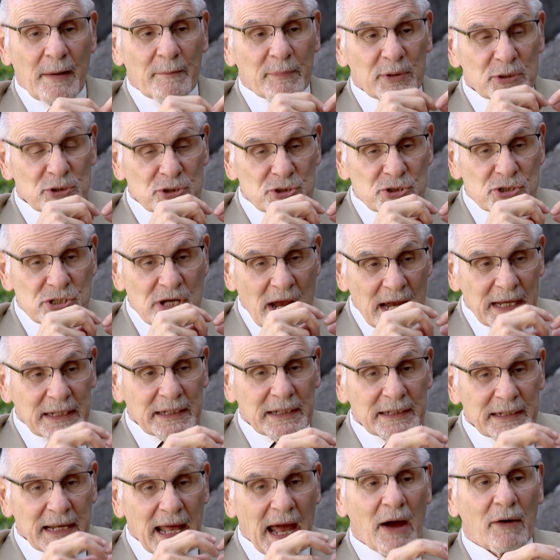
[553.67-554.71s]
But
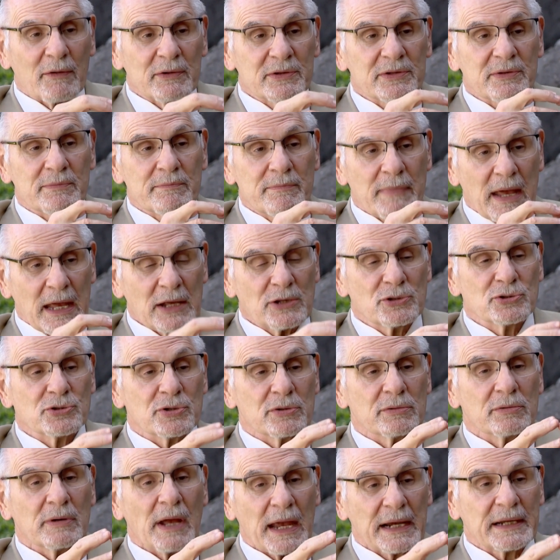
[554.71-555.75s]
China now is a
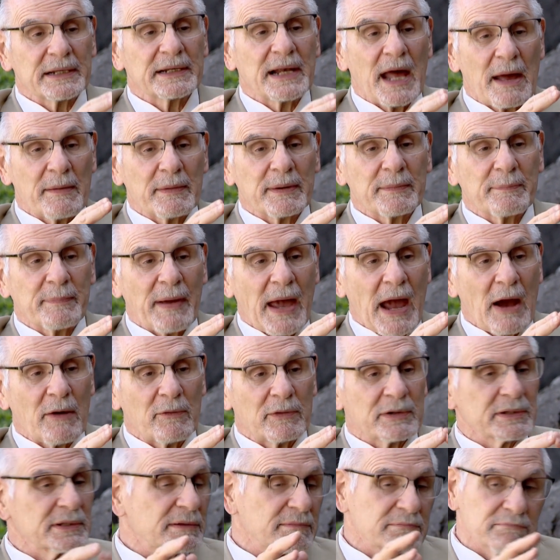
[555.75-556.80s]
major economic
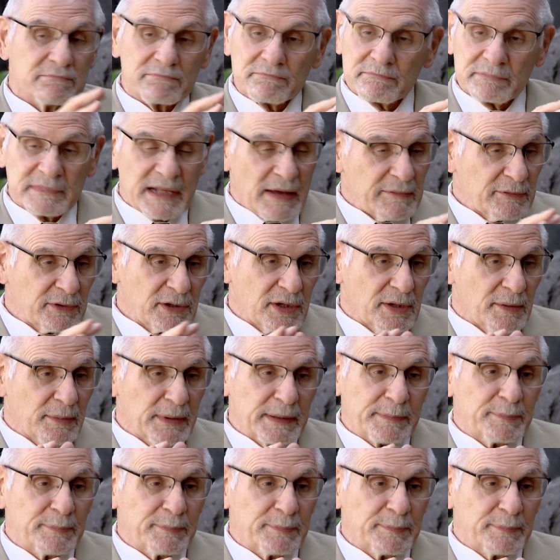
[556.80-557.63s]
power. It's never going to be